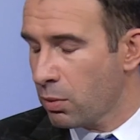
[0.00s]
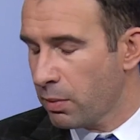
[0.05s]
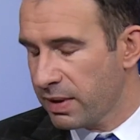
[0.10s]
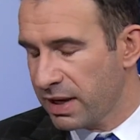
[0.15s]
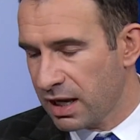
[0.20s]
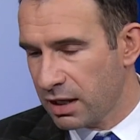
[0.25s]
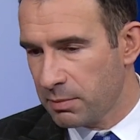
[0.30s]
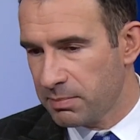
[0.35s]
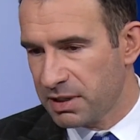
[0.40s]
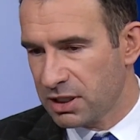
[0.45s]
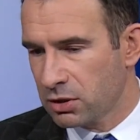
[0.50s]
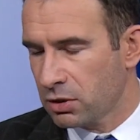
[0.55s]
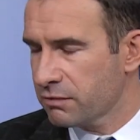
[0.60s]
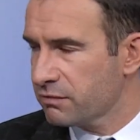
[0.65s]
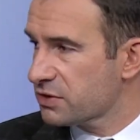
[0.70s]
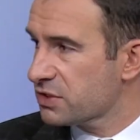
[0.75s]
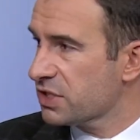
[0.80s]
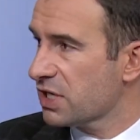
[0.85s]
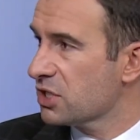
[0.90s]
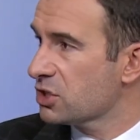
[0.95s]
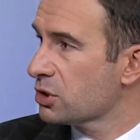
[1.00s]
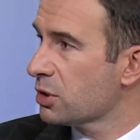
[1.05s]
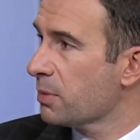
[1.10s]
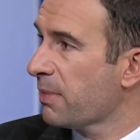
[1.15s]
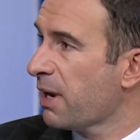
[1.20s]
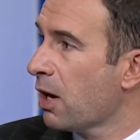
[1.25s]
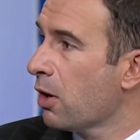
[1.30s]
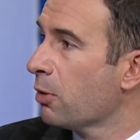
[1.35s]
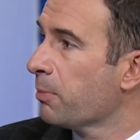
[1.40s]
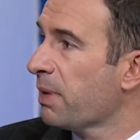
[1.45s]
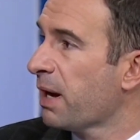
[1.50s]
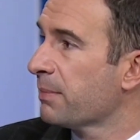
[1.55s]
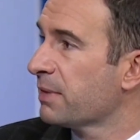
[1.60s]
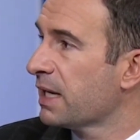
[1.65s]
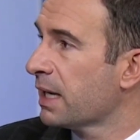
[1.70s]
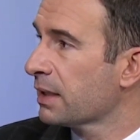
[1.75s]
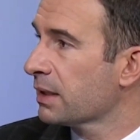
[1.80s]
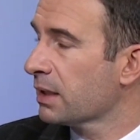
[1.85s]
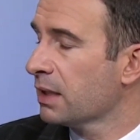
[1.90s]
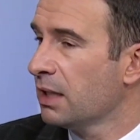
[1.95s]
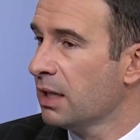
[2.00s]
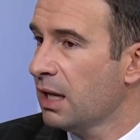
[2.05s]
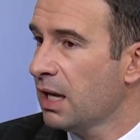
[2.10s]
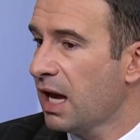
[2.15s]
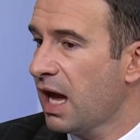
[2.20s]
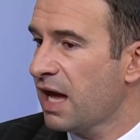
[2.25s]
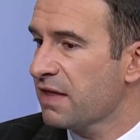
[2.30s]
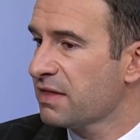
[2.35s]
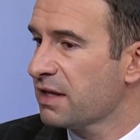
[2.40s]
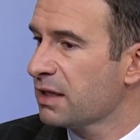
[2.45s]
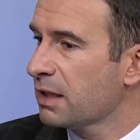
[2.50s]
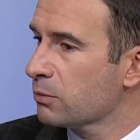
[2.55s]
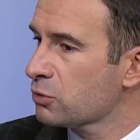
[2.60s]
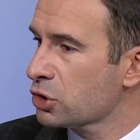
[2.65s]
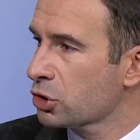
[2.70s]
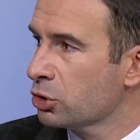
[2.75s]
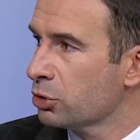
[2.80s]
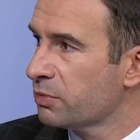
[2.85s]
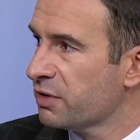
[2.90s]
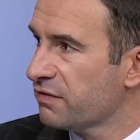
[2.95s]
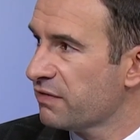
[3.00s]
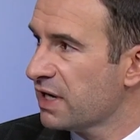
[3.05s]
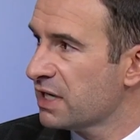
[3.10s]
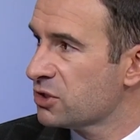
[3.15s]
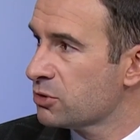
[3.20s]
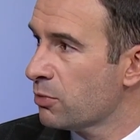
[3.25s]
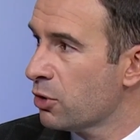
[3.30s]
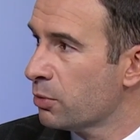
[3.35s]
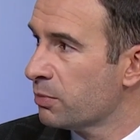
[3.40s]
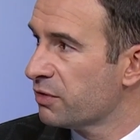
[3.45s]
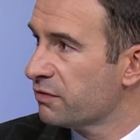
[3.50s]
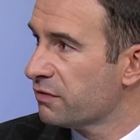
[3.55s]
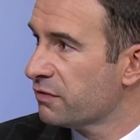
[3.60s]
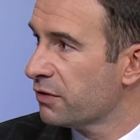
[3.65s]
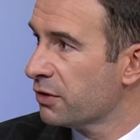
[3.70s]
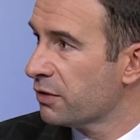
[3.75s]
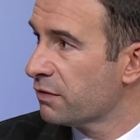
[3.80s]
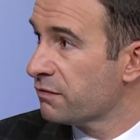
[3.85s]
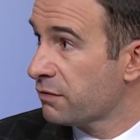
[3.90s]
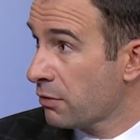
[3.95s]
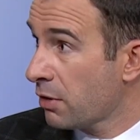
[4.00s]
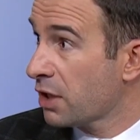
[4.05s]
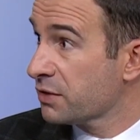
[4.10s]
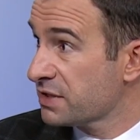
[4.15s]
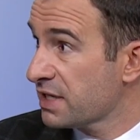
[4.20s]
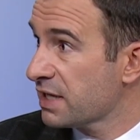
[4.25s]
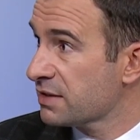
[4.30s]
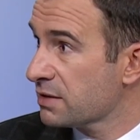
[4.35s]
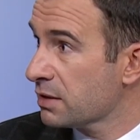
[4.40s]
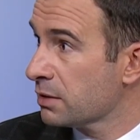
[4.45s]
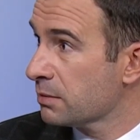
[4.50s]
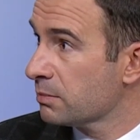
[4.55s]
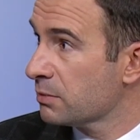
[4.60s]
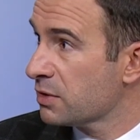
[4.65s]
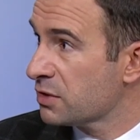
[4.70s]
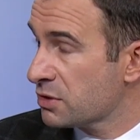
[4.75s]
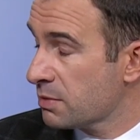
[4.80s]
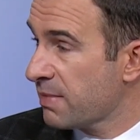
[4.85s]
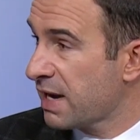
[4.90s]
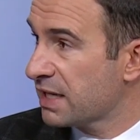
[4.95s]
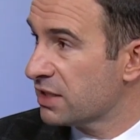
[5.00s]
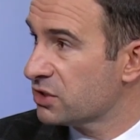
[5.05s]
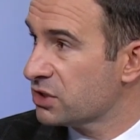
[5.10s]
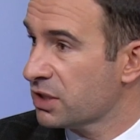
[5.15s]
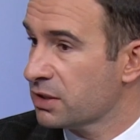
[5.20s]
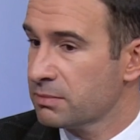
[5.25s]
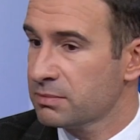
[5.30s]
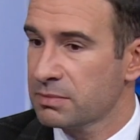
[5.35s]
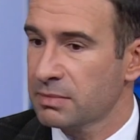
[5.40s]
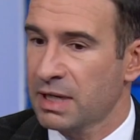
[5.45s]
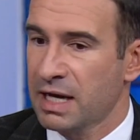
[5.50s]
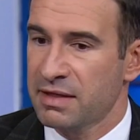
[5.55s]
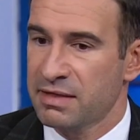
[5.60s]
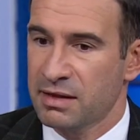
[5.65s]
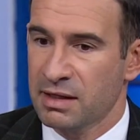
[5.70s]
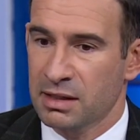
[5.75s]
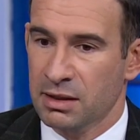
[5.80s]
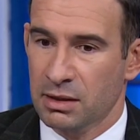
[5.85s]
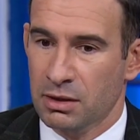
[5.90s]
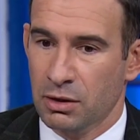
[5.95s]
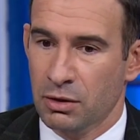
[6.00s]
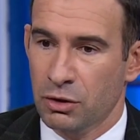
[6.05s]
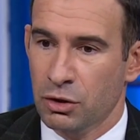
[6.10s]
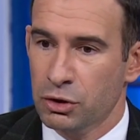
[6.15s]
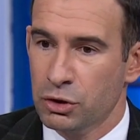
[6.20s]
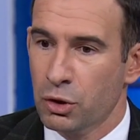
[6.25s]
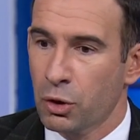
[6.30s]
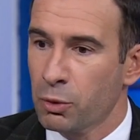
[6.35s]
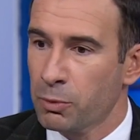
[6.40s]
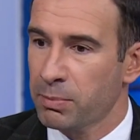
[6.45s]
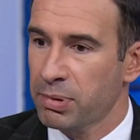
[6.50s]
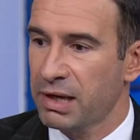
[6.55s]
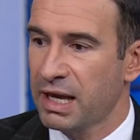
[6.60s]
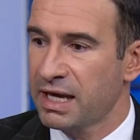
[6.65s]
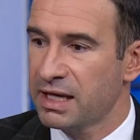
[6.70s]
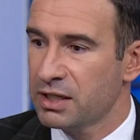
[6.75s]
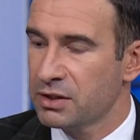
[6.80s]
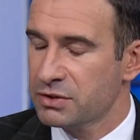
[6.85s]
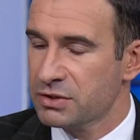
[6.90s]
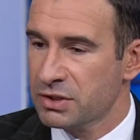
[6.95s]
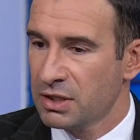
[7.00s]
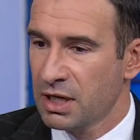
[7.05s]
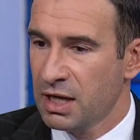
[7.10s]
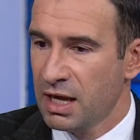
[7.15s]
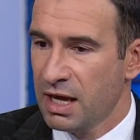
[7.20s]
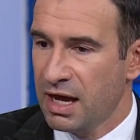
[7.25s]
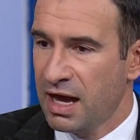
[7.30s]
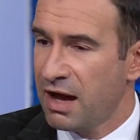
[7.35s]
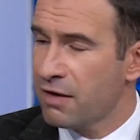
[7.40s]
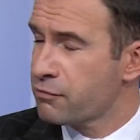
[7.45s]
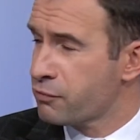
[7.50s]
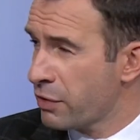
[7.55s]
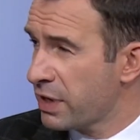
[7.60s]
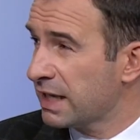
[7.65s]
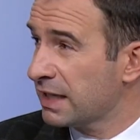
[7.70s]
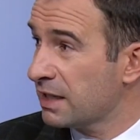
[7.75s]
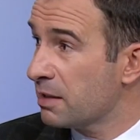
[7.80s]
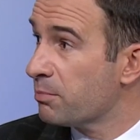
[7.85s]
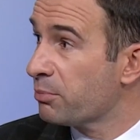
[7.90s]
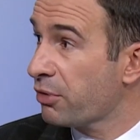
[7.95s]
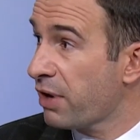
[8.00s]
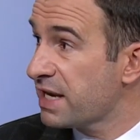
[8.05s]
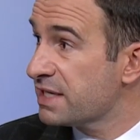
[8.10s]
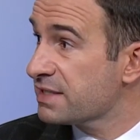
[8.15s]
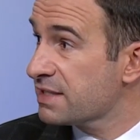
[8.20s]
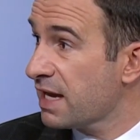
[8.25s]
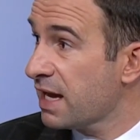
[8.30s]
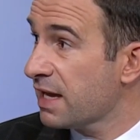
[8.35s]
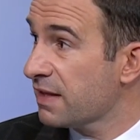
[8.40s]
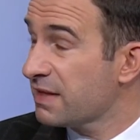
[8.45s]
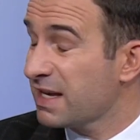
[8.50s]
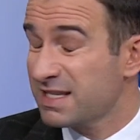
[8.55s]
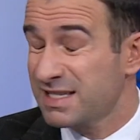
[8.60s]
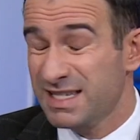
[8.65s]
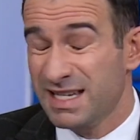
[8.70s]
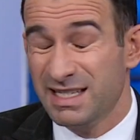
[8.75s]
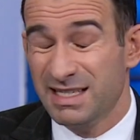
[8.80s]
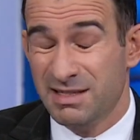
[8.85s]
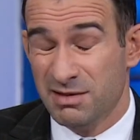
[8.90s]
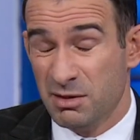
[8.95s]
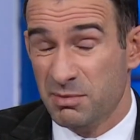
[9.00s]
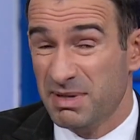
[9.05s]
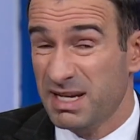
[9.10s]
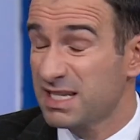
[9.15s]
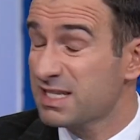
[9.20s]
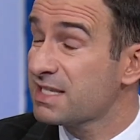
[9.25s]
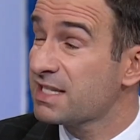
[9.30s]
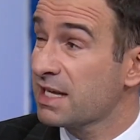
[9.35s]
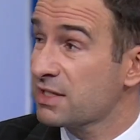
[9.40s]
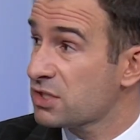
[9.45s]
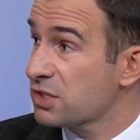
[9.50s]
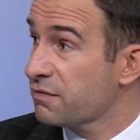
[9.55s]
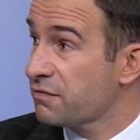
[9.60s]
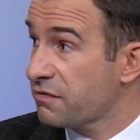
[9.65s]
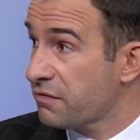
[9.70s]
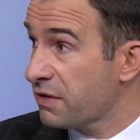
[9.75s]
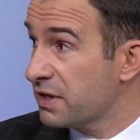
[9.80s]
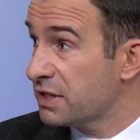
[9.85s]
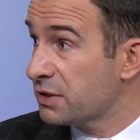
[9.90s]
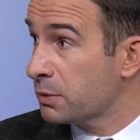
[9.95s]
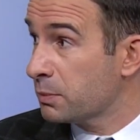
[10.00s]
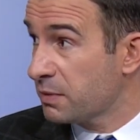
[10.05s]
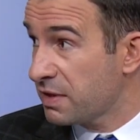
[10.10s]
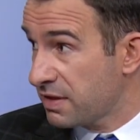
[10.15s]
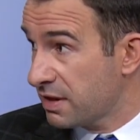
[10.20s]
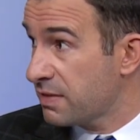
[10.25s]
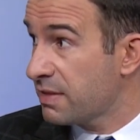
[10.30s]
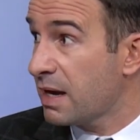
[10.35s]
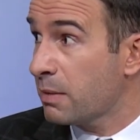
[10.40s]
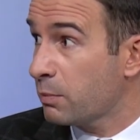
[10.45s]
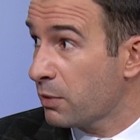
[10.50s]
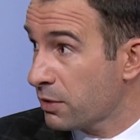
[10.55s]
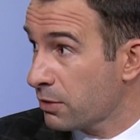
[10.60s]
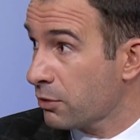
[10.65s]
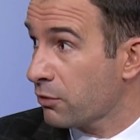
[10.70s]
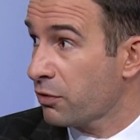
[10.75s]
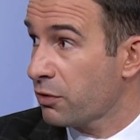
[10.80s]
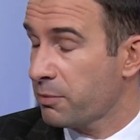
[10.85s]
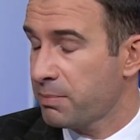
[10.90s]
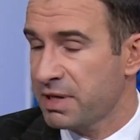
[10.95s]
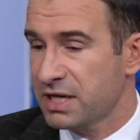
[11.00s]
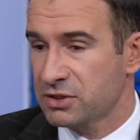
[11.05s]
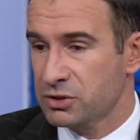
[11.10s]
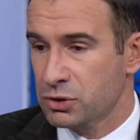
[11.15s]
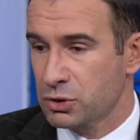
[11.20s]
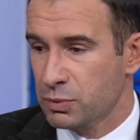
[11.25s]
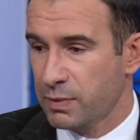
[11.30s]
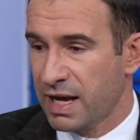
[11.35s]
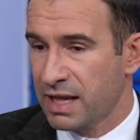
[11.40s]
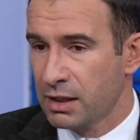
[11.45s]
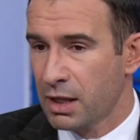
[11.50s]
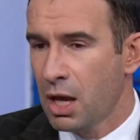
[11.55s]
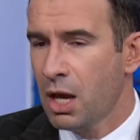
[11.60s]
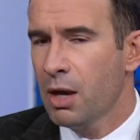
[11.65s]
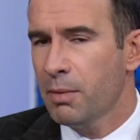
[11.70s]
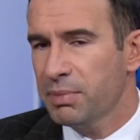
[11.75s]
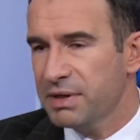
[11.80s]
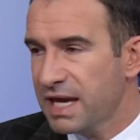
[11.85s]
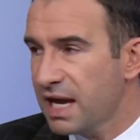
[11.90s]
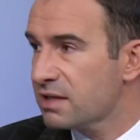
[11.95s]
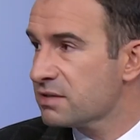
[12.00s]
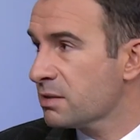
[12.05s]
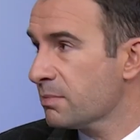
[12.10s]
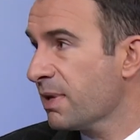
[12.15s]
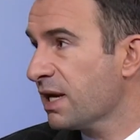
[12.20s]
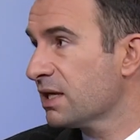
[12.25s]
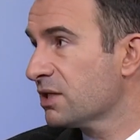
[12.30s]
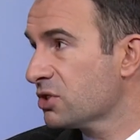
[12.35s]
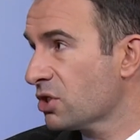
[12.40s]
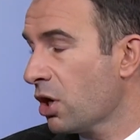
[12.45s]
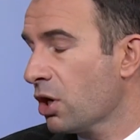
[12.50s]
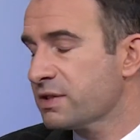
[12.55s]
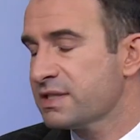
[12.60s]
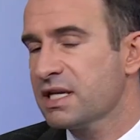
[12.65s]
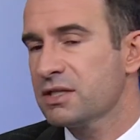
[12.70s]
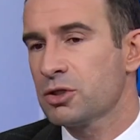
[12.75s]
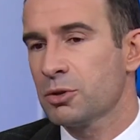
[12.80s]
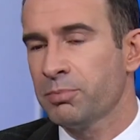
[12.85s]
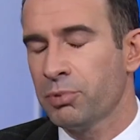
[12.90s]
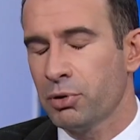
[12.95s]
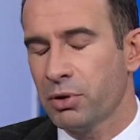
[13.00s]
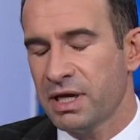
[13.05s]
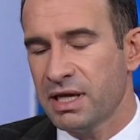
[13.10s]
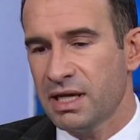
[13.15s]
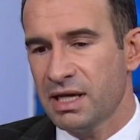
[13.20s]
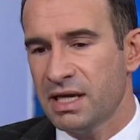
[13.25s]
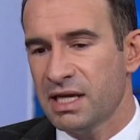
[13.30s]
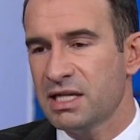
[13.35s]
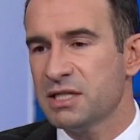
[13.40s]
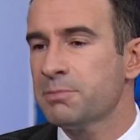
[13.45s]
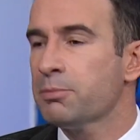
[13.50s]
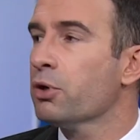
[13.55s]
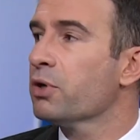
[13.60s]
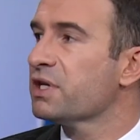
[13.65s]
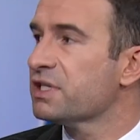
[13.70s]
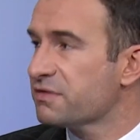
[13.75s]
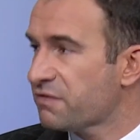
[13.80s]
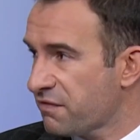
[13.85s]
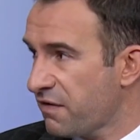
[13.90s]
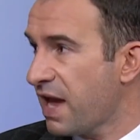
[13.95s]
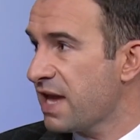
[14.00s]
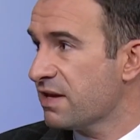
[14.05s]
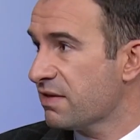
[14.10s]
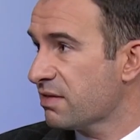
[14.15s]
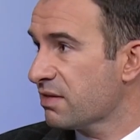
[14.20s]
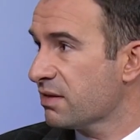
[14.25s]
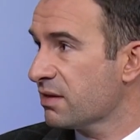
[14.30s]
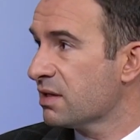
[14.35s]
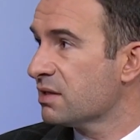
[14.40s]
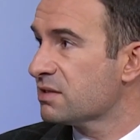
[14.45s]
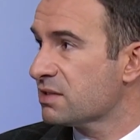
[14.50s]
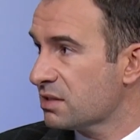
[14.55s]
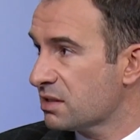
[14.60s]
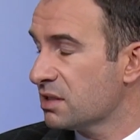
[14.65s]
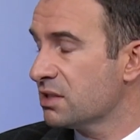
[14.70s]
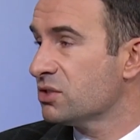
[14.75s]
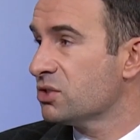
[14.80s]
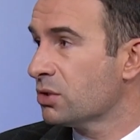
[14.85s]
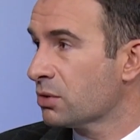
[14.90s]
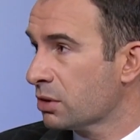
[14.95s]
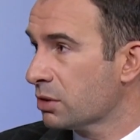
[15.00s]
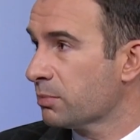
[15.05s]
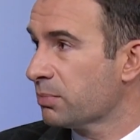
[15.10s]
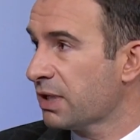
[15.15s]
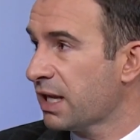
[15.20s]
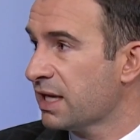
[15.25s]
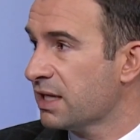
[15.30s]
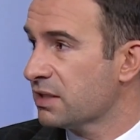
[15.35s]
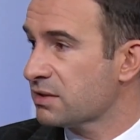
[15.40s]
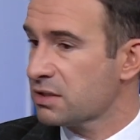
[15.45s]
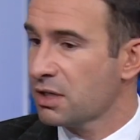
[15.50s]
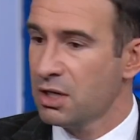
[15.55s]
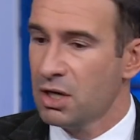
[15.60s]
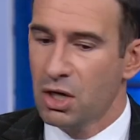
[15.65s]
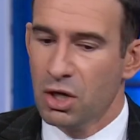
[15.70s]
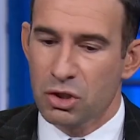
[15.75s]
and we had a big conversation about Aubameyang, I think that was a coming-of-age moment for Arteta as a manager. I think the young players have really embraced that. There seems to be a sense of freedom within them when they're on the pitch as well. But yeah, as a manager, Arteta, he's put his faith into these younger players.